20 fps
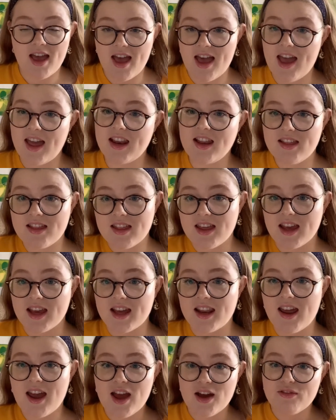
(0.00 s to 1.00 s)
Anything
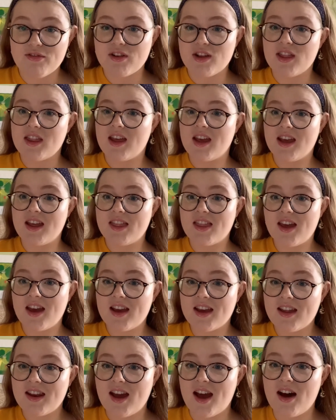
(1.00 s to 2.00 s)
and everything that I
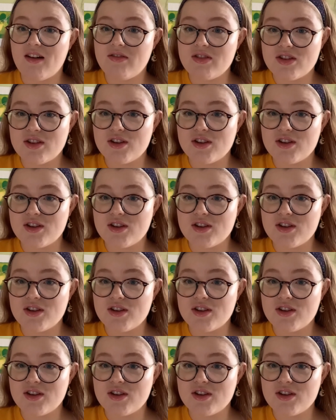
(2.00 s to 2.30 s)
can have as an